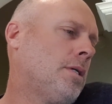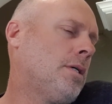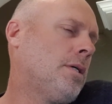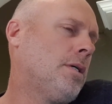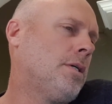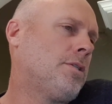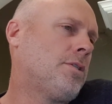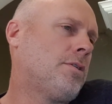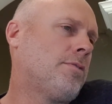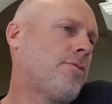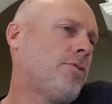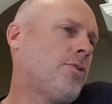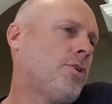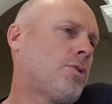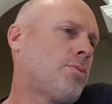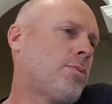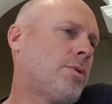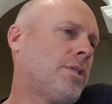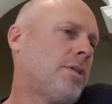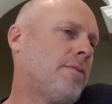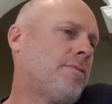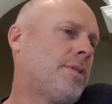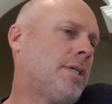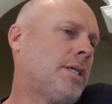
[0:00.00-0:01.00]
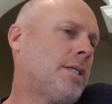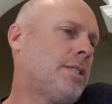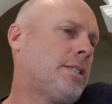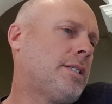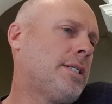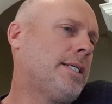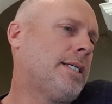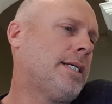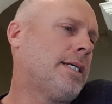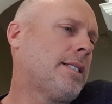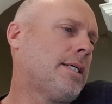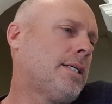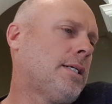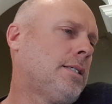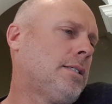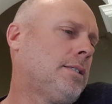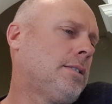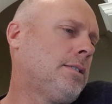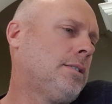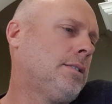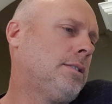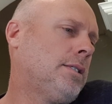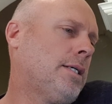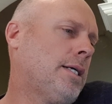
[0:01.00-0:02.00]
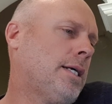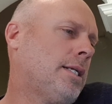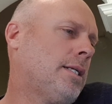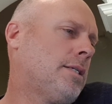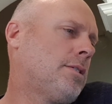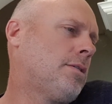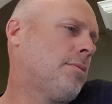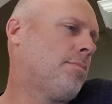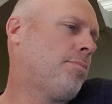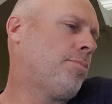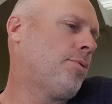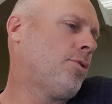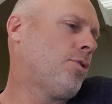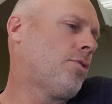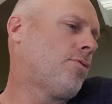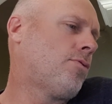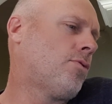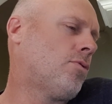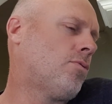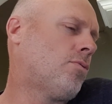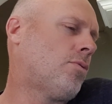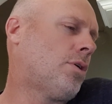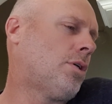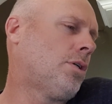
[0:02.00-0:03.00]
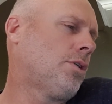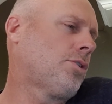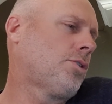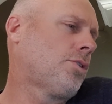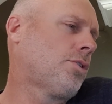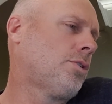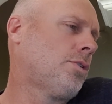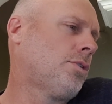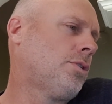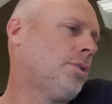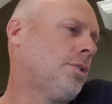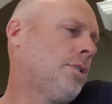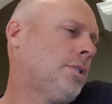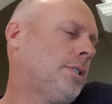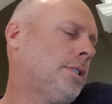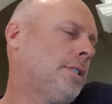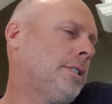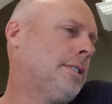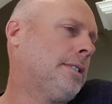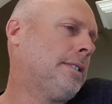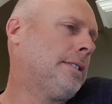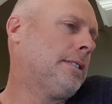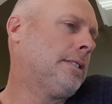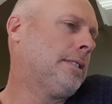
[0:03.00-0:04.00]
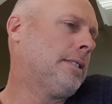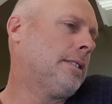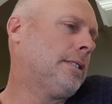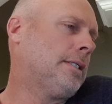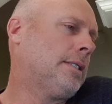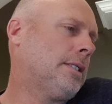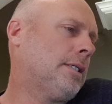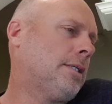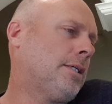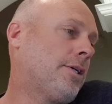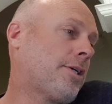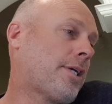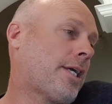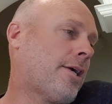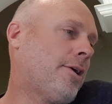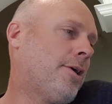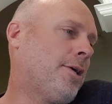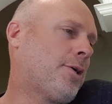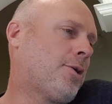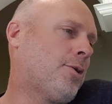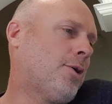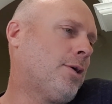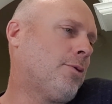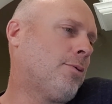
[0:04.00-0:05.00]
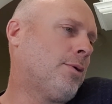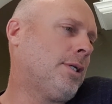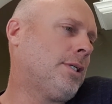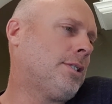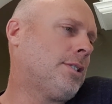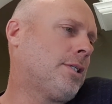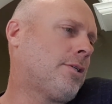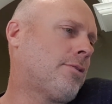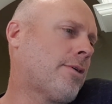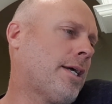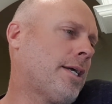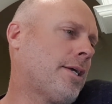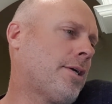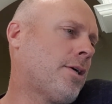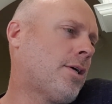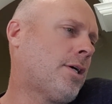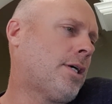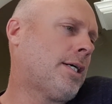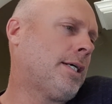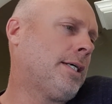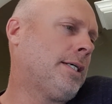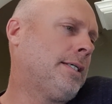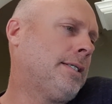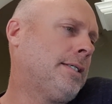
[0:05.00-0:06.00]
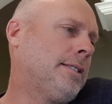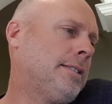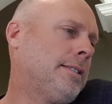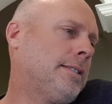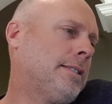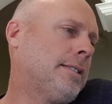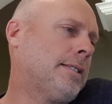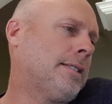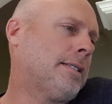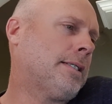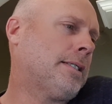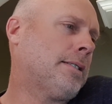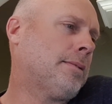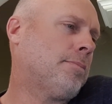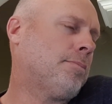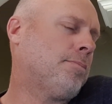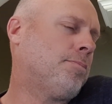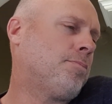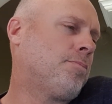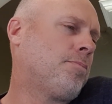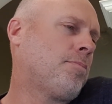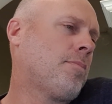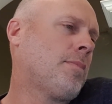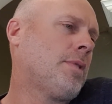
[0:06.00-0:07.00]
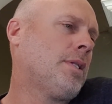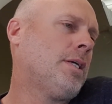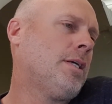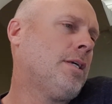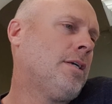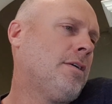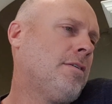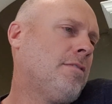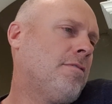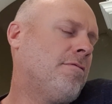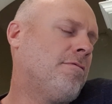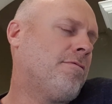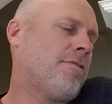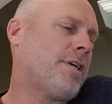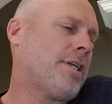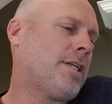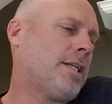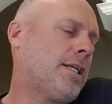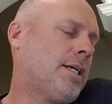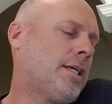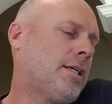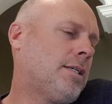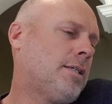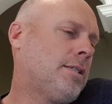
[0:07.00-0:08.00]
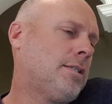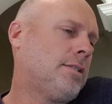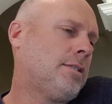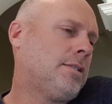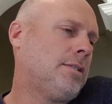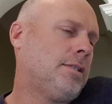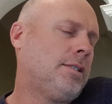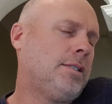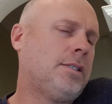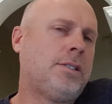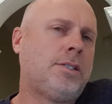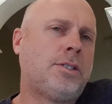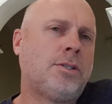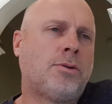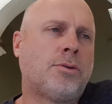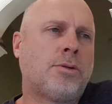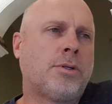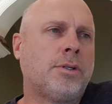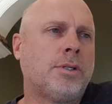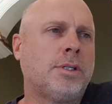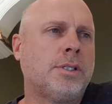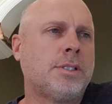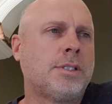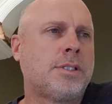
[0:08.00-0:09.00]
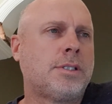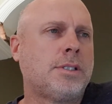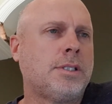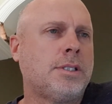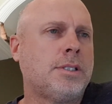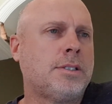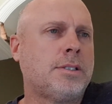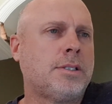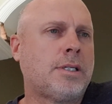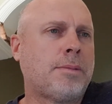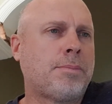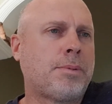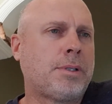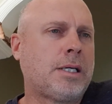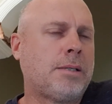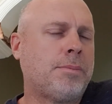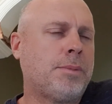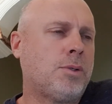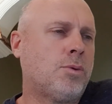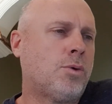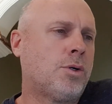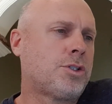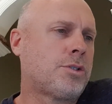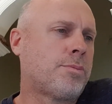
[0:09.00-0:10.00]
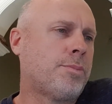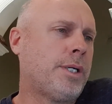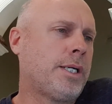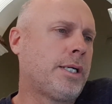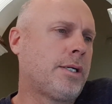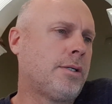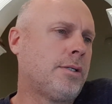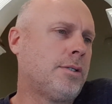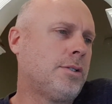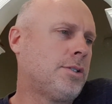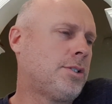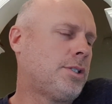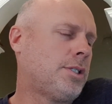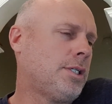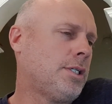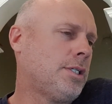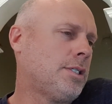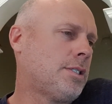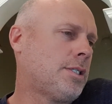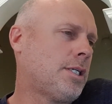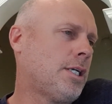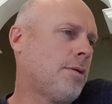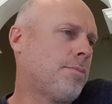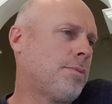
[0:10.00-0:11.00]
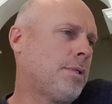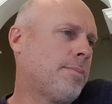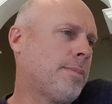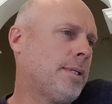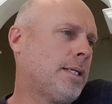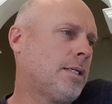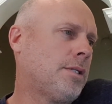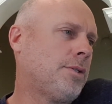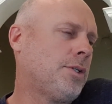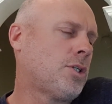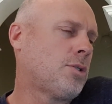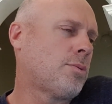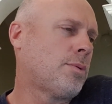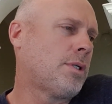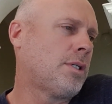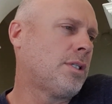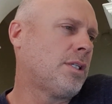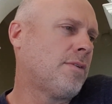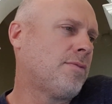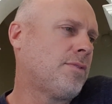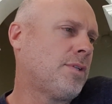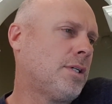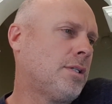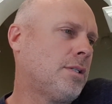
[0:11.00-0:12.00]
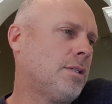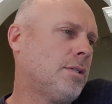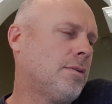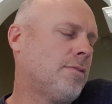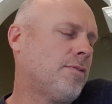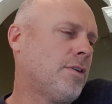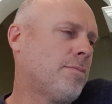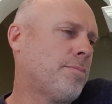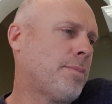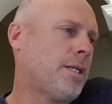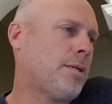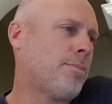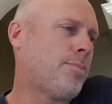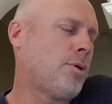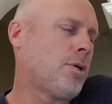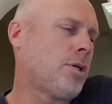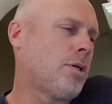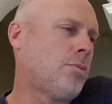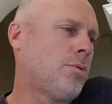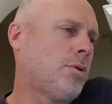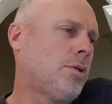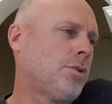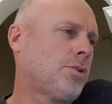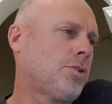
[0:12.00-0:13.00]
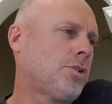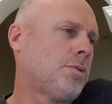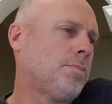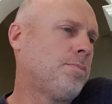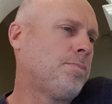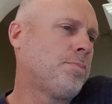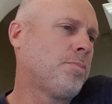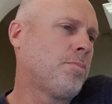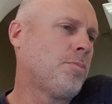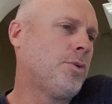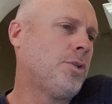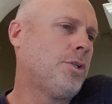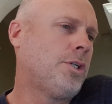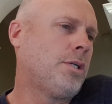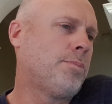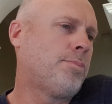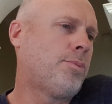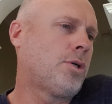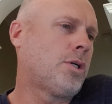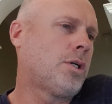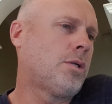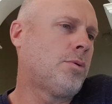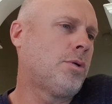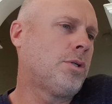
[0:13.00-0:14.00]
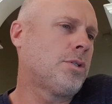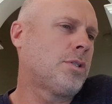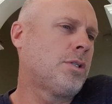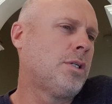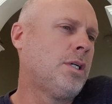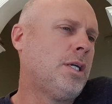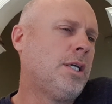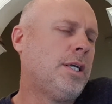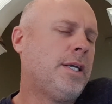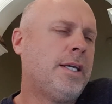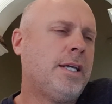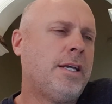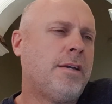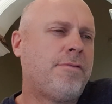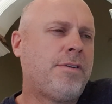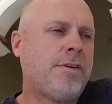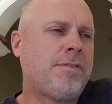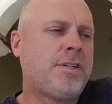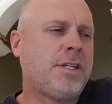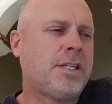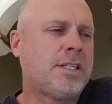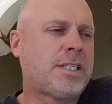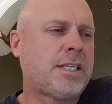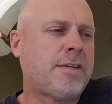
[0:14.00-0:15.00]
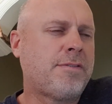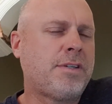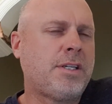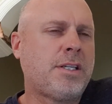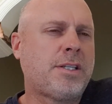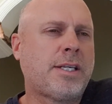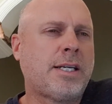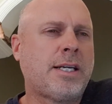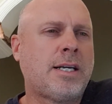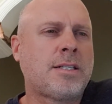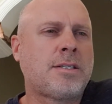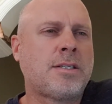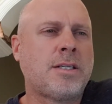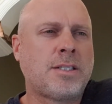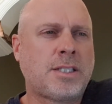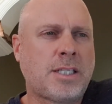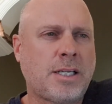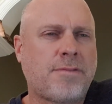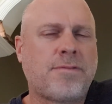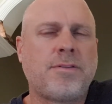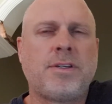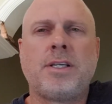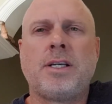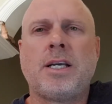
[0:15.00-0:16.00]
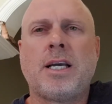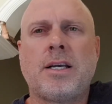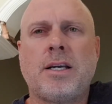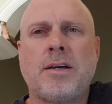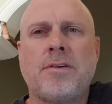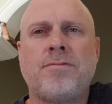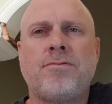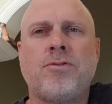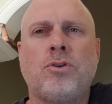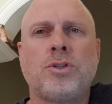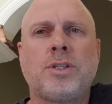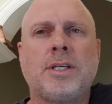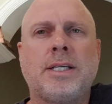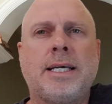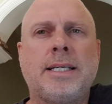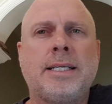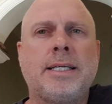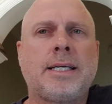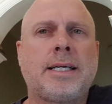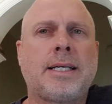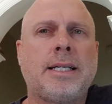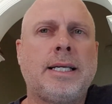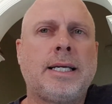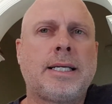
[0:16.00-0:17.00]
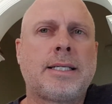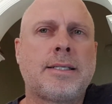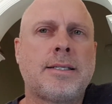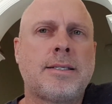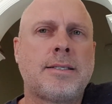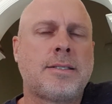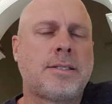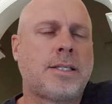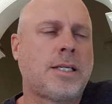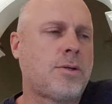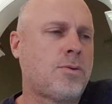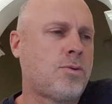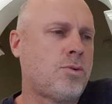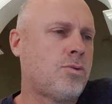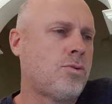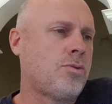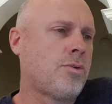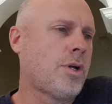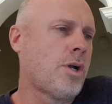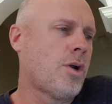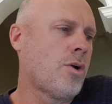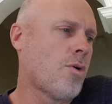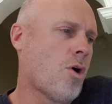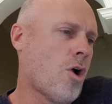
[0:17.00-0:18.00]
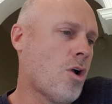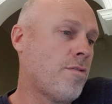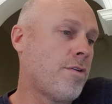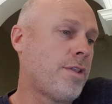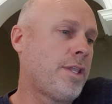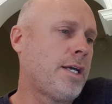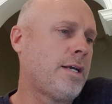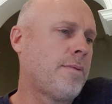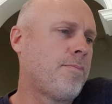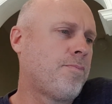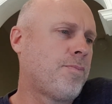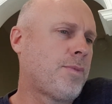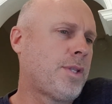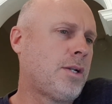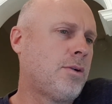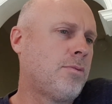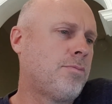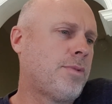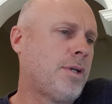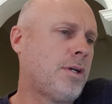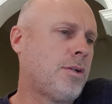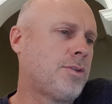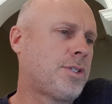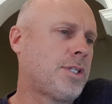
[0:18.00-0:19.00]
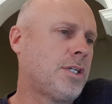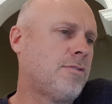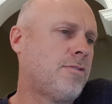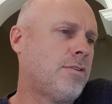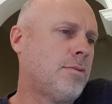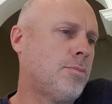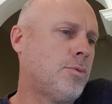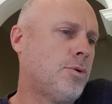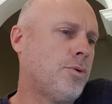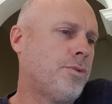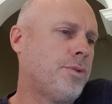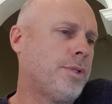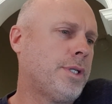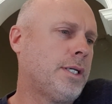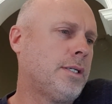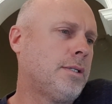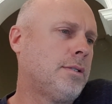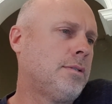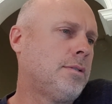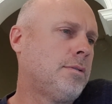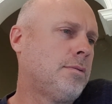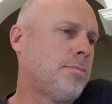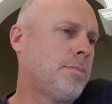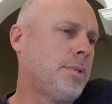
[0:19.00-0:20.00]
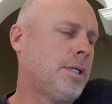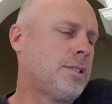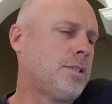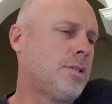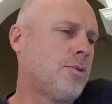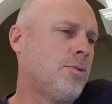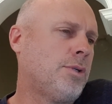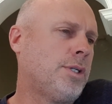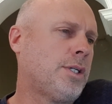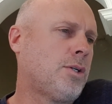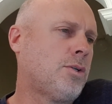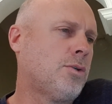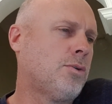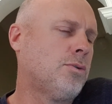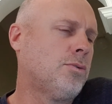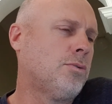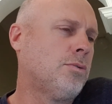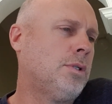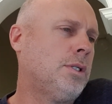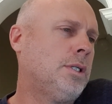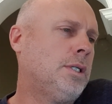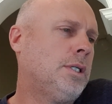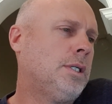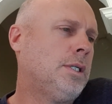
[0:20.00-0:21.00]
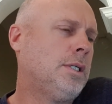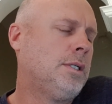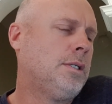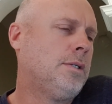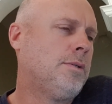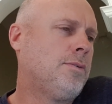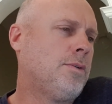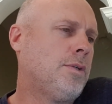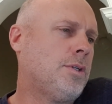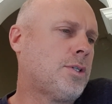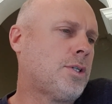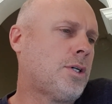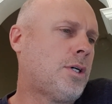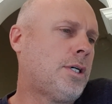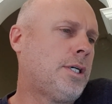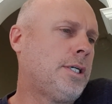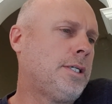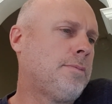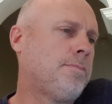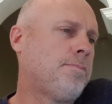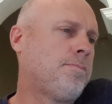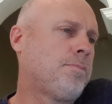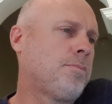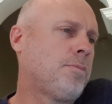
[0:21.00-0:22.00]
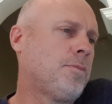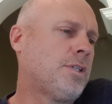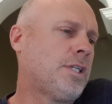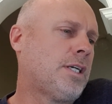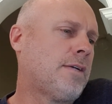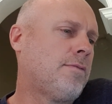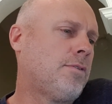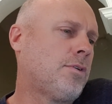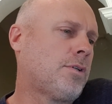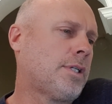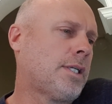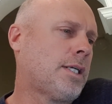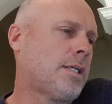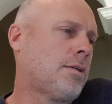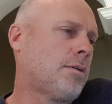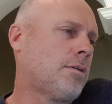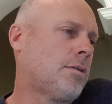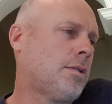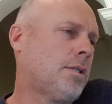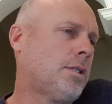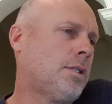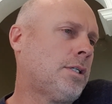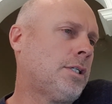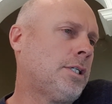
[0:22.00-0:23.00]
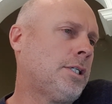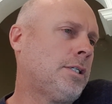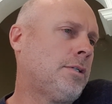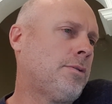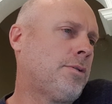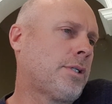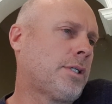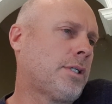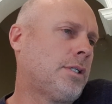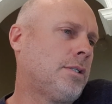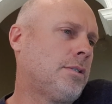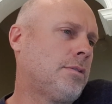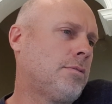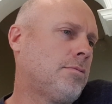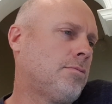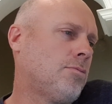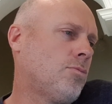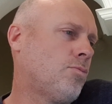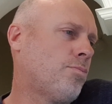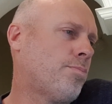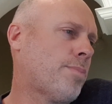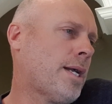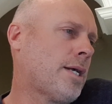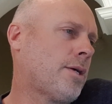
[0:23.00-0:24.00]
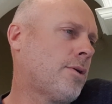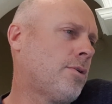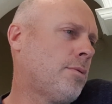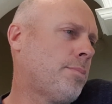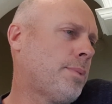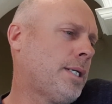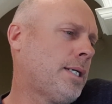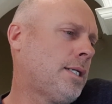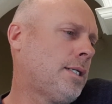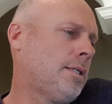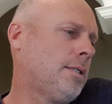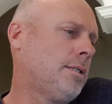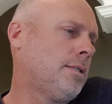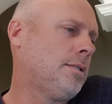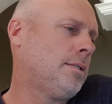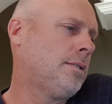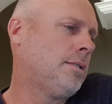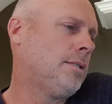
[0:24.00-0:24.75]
It's the first one they've done together, and it's a beautiful watch. I know Kari quite well. He's a great guy. Venla, his daughter, is an up-and-coming watchmaker, and she's helped him out on this one. They've made a pocket watch, unique pocket watch. 50 to 70,000. There's definitely Voutilanen collectors that will go over that. They'll sell for more than that. That's a really cool design. You can have a look at that online. I'm not going to bang on about it.